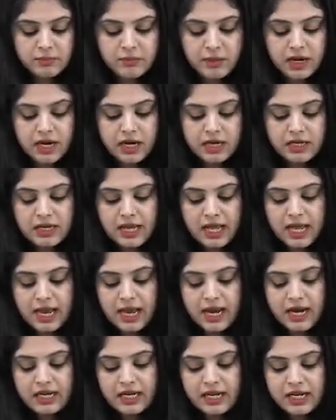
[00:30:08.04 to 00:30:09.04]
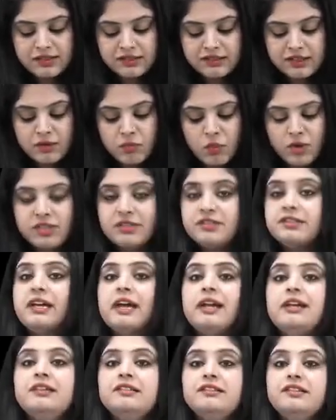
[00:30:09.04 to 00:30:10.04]
part, and I say what is
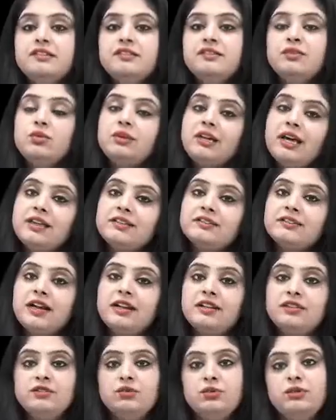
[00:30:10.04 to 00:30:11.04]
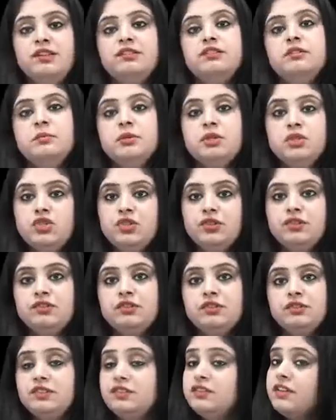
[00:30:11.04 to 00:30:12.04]
that disease known as, that is known as a
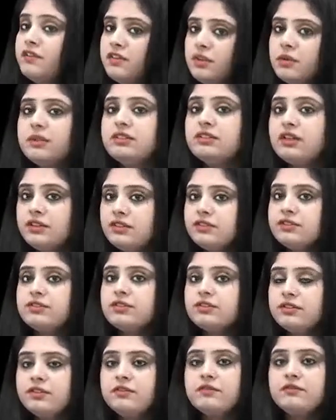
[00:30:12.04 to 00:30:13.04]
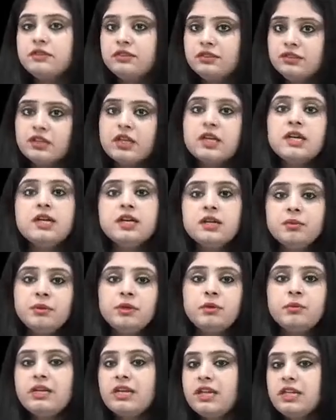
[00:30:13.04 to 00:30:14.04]
Buerger's disease. Everyone's understood the difference
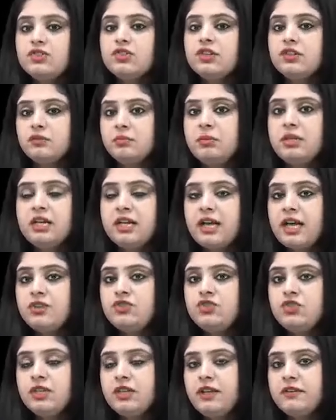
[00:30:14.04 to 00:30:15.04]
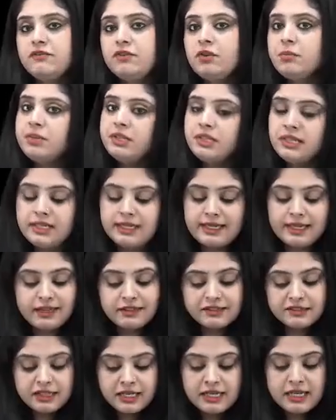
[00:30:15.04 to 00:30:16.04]
between HSP and IgA nephropathy?
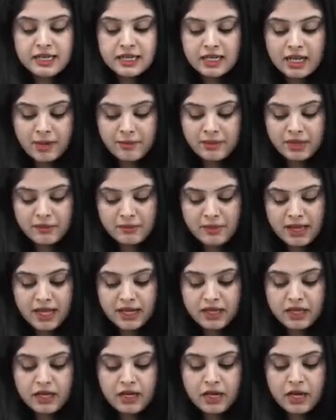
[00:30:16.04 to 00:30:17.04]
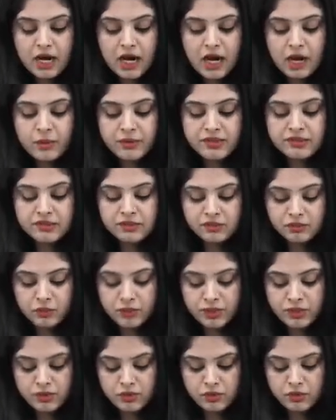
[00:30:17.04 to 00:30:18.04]
Yes. Coming back, how is this
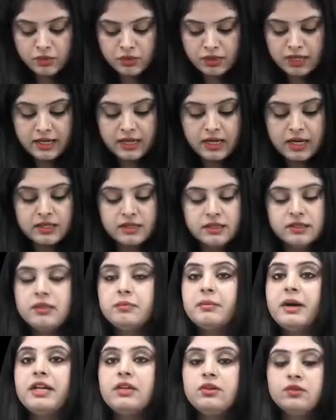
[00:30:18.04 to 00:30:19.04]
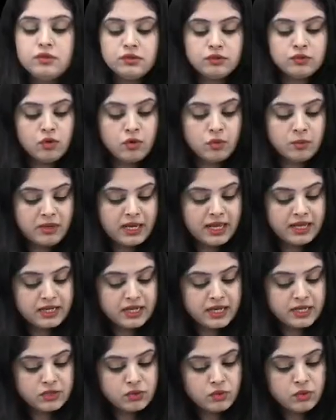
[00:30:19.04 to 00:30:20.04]
going to look like under the microscope?
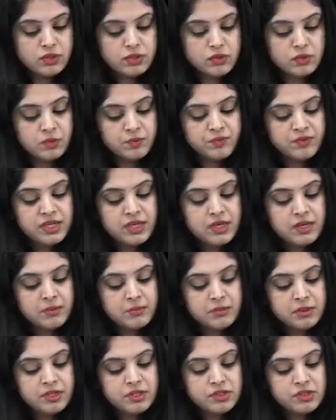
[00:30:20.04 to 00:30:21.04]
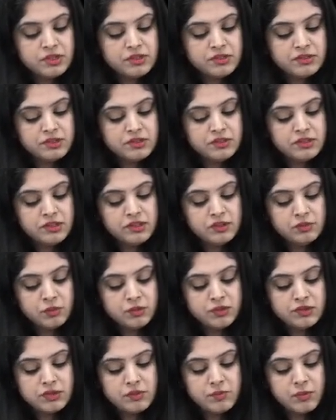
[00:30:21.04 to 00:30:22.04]
Like I told you, Buerger's disease
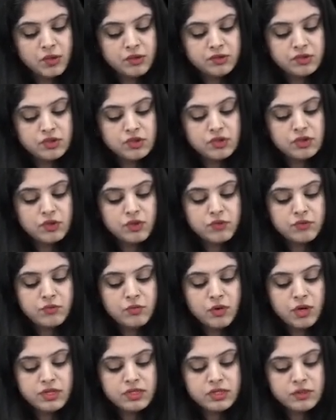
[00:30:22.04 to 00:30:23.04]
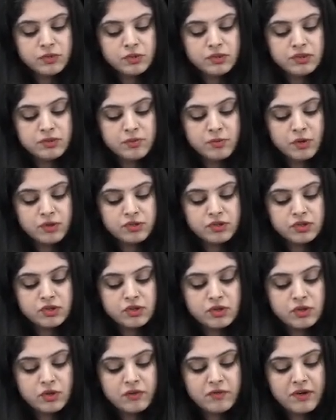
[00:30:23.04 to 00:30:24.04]
was deposition of what? It was
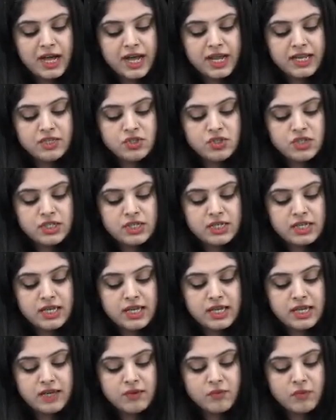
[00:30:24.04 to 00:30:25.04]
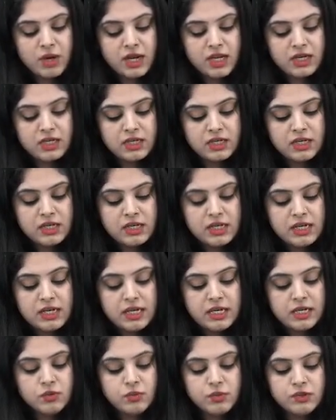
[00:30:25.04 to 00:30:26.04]
deposition of IgA1.
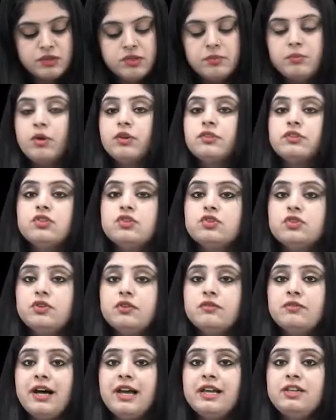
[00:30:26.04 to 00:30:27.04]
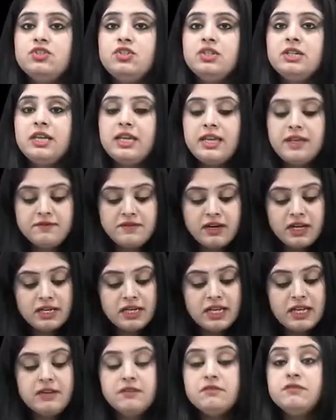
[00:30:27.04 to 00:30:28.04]
It was deposition of IgA1
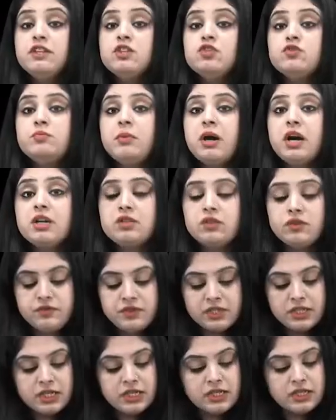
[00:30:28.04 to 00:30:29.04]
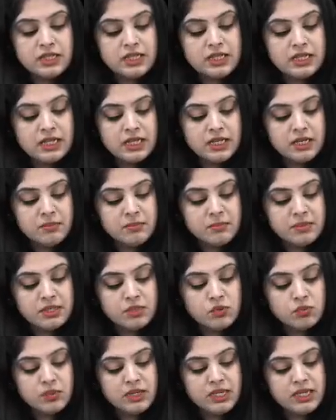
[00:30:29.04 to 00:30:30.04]
in which part of the kidney? In
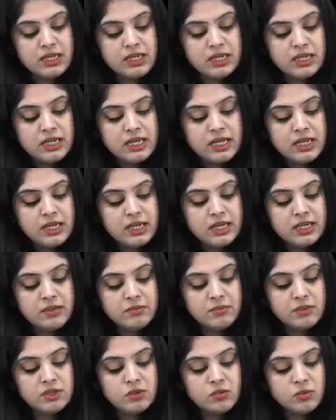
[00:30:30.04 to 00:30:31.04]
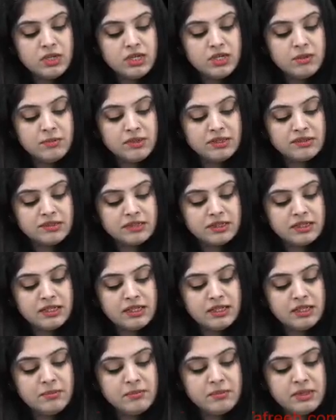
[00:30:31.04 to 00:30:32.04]
between. In between
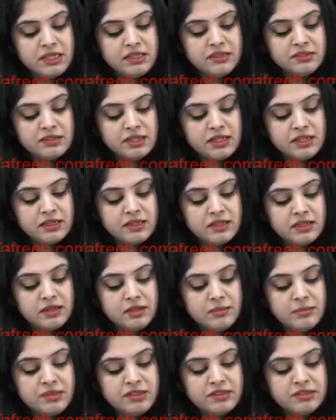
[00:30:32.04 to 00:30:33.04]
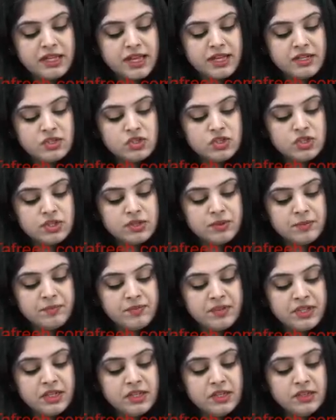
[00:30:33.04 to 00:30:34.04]
basically means in the
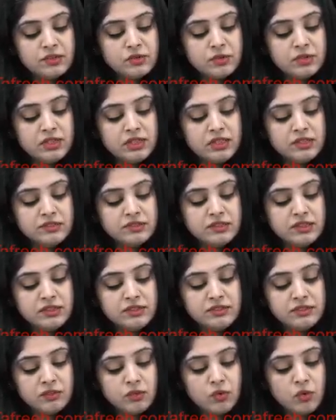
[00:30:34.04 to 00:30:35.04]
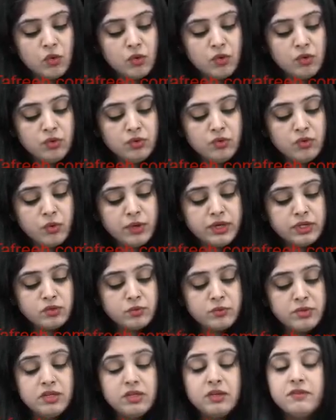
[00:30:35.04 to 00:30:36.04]
mesangium. So this is going
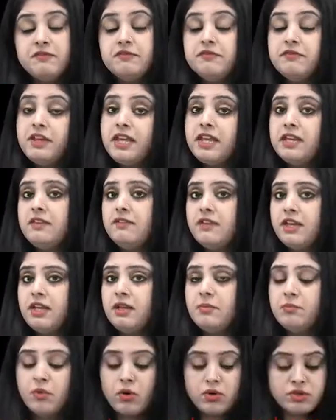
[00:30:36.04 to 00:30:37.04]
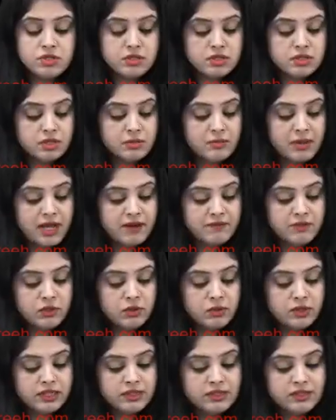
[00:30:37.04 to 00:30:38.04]
to be a very, very important term. Have a
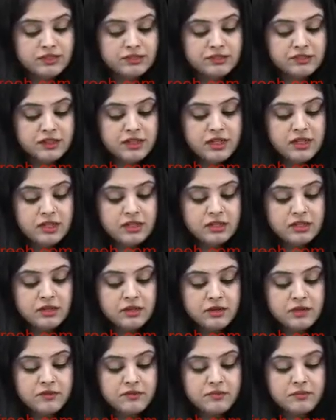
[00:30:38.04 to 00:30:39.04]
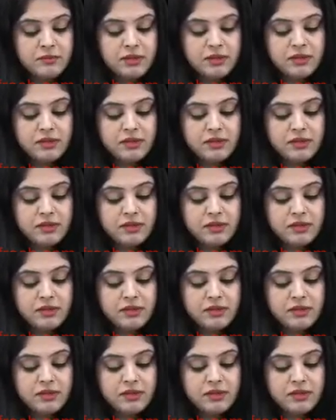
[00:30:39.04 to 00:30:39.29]
look at this. The